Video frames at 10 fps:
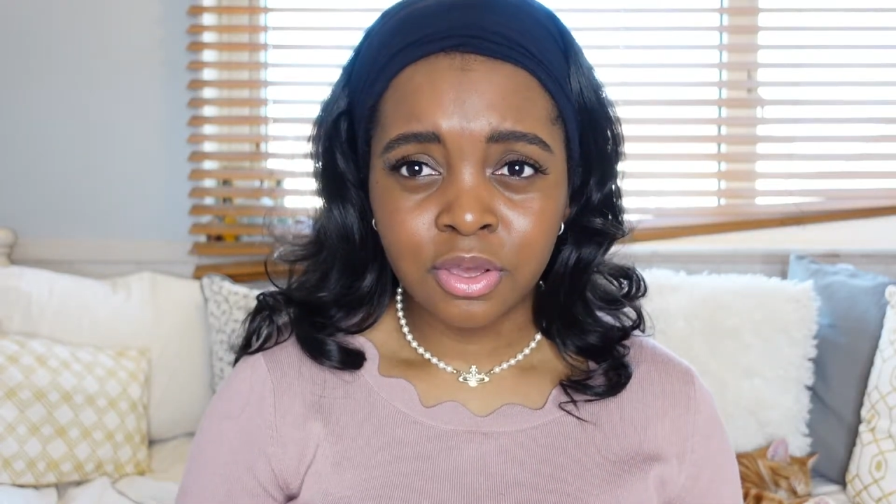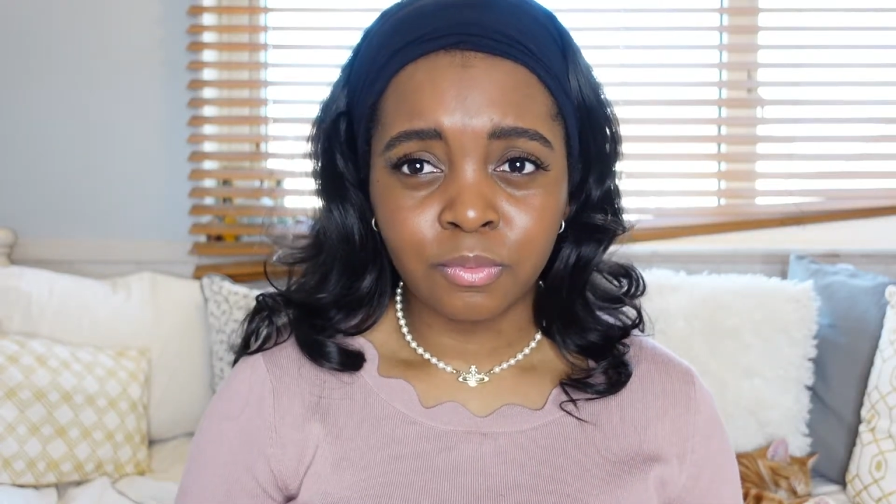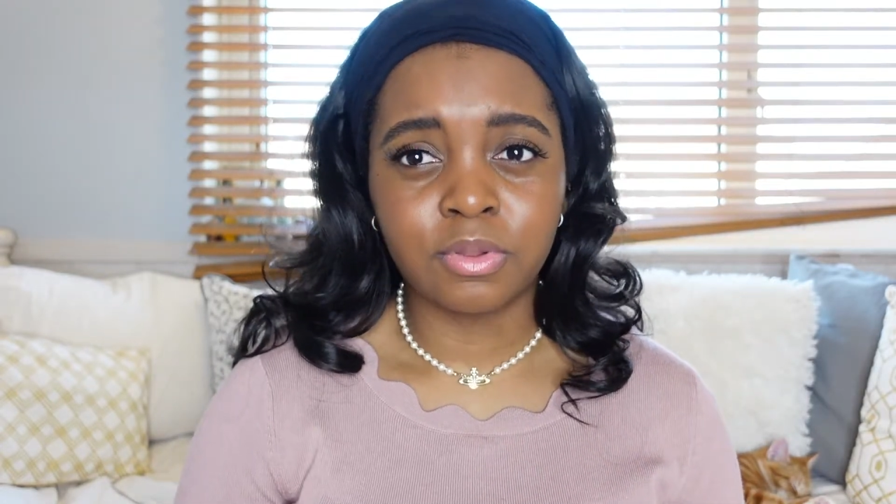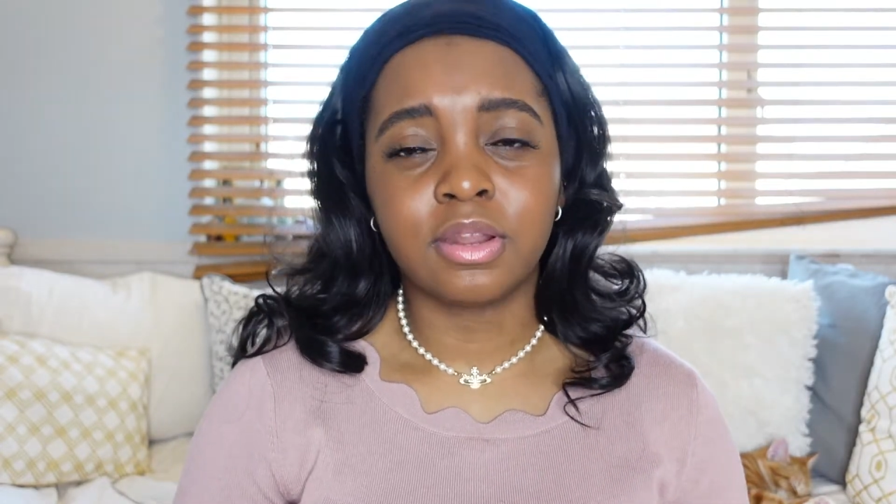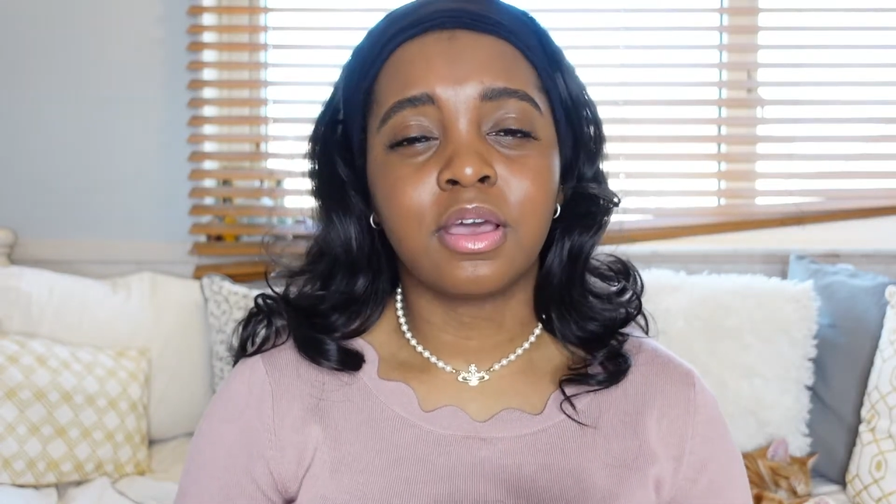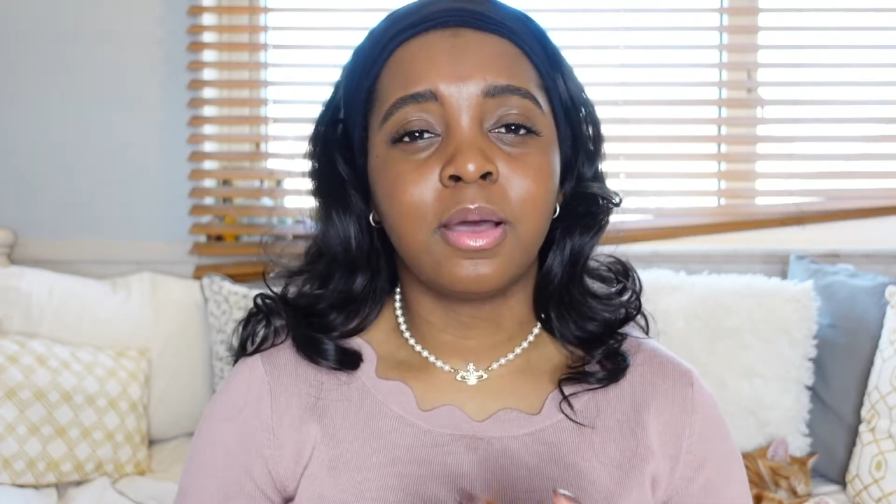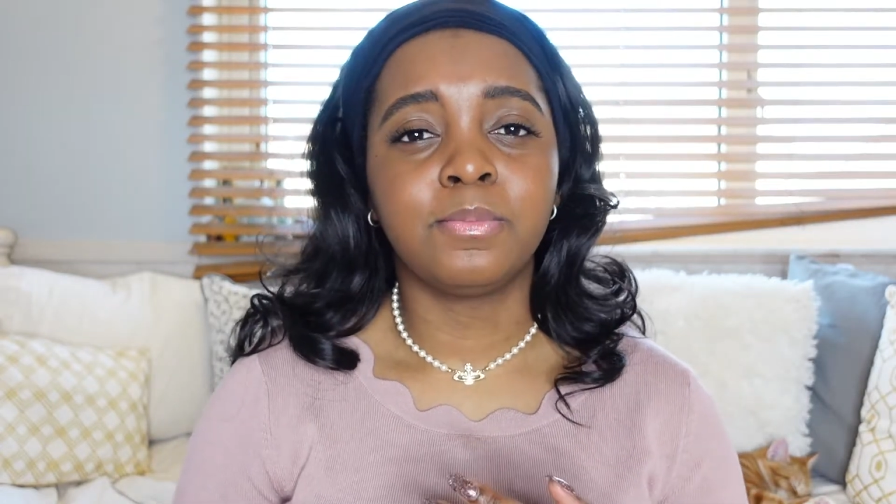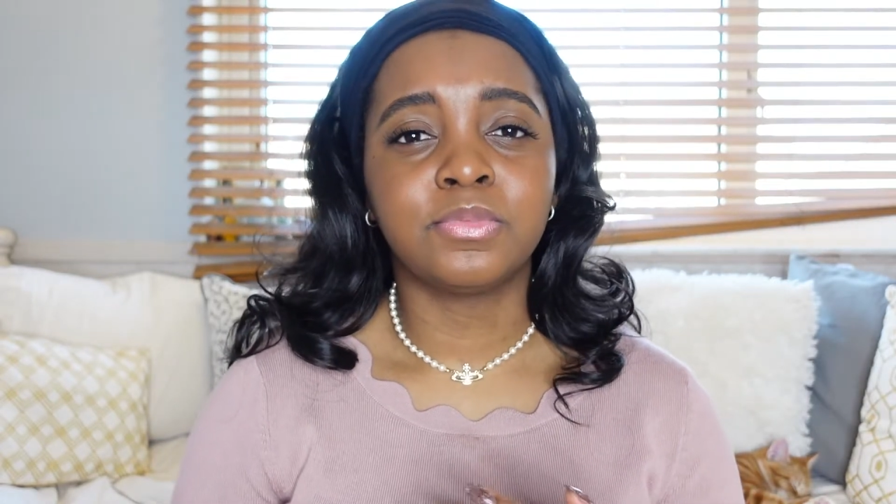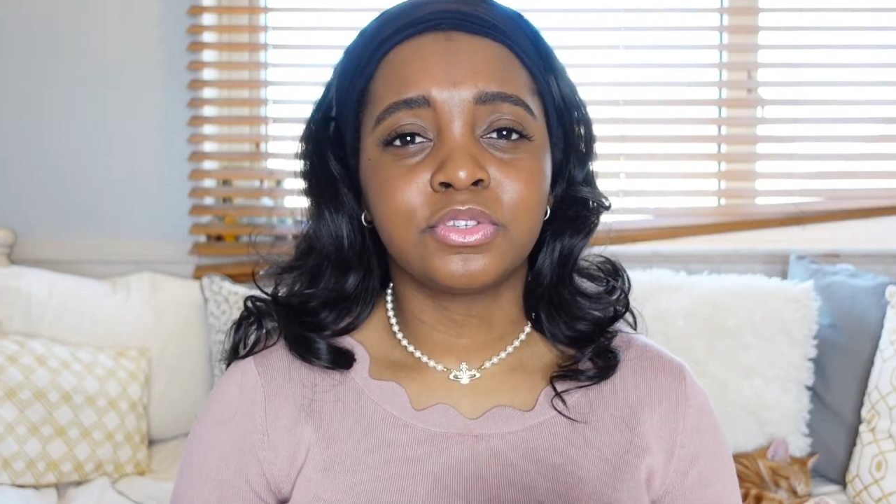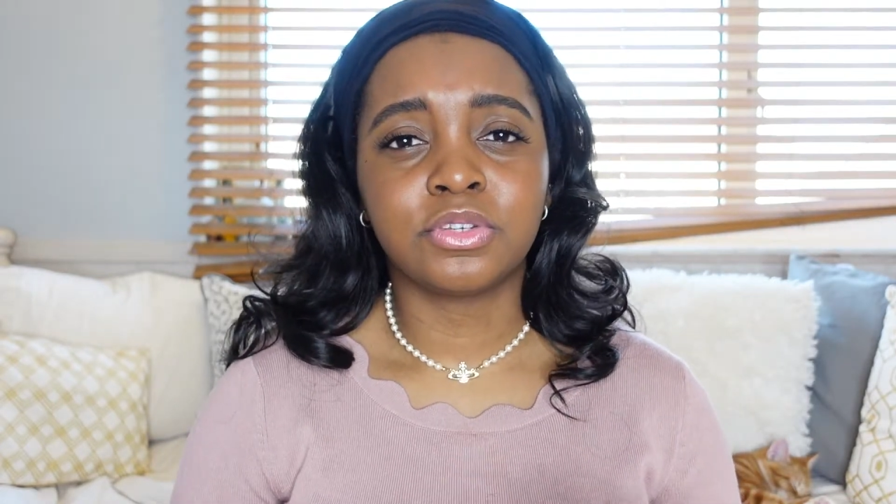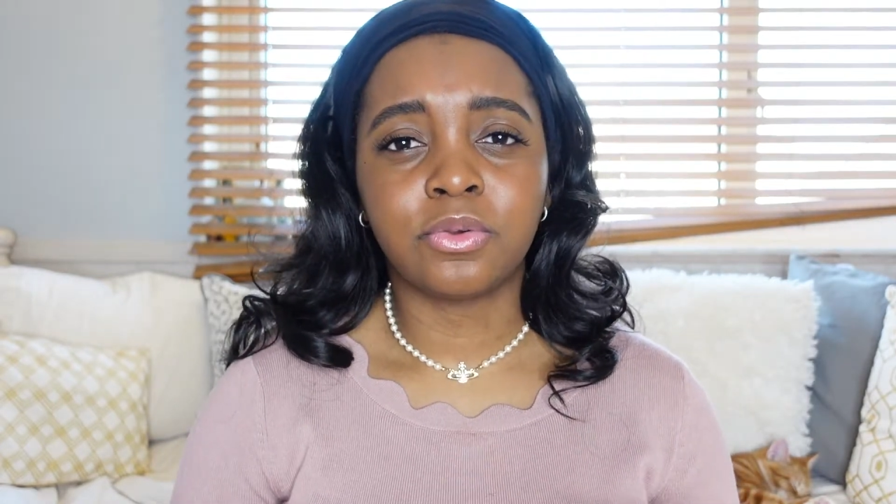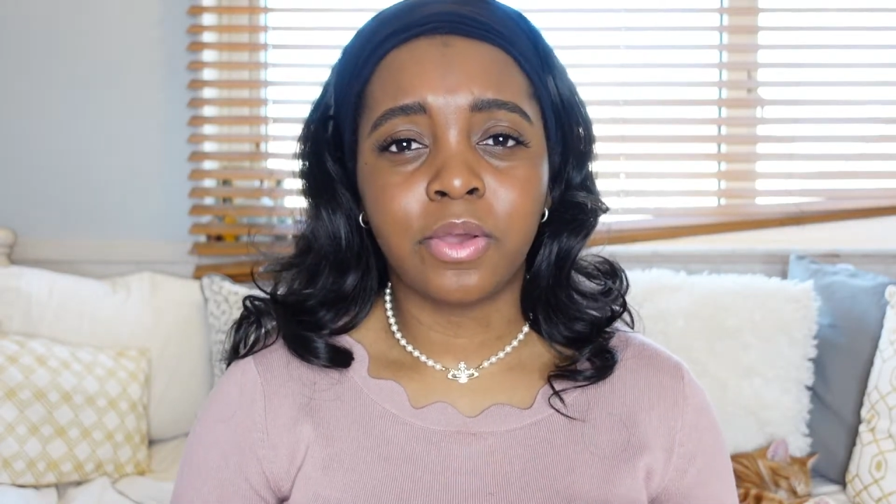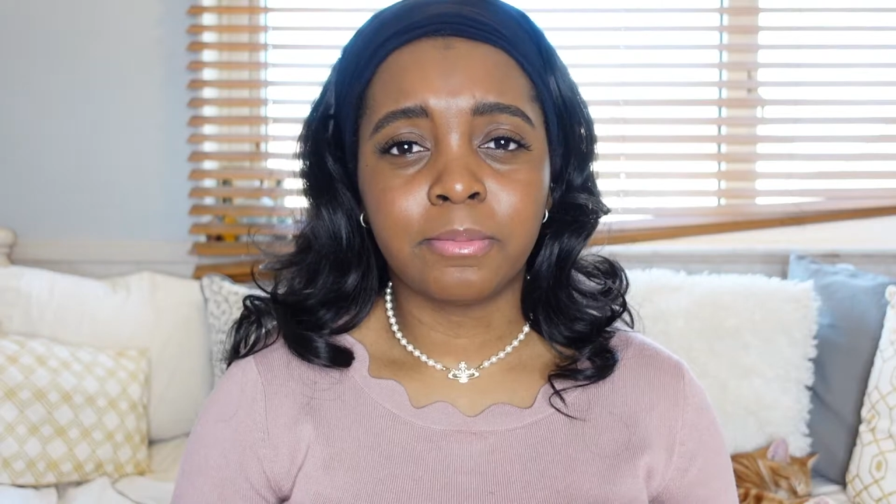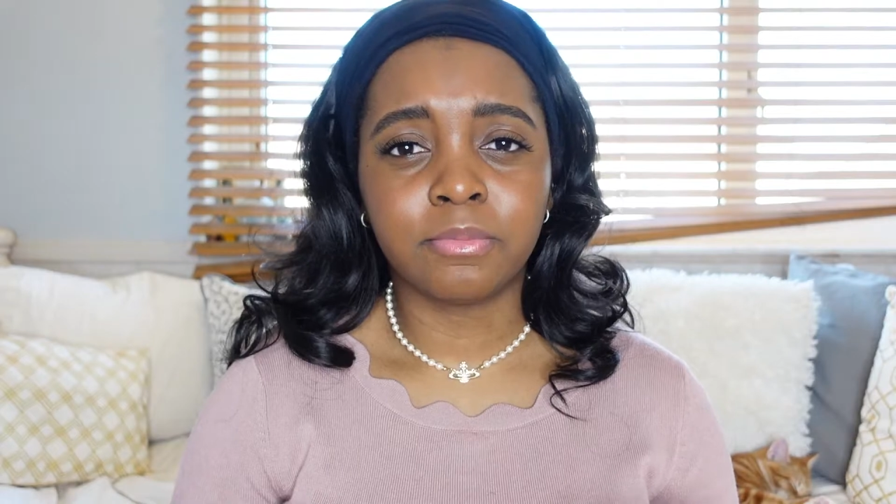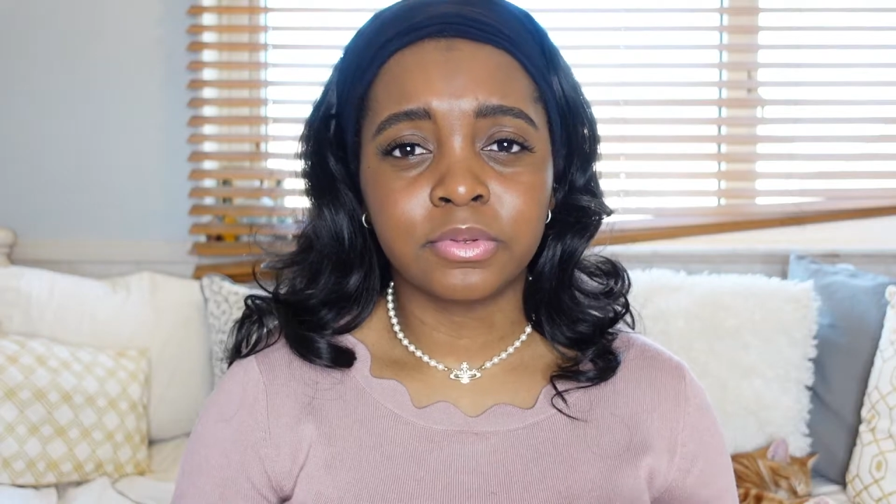when it comes
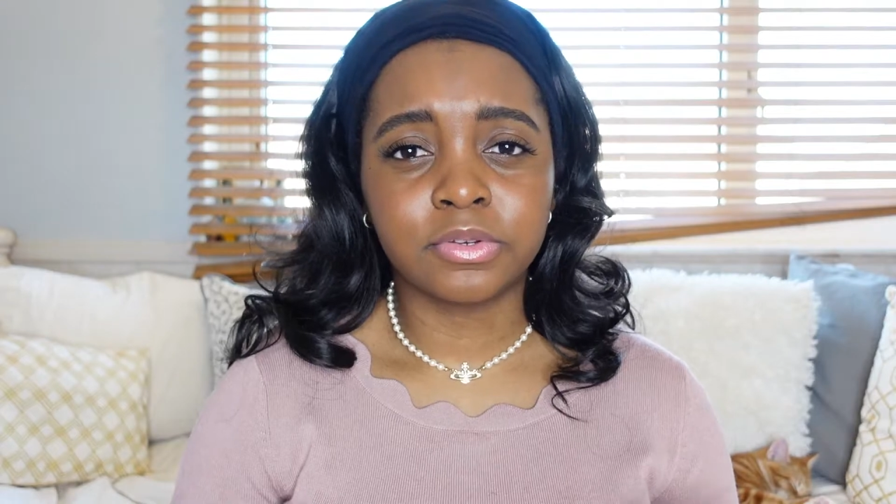to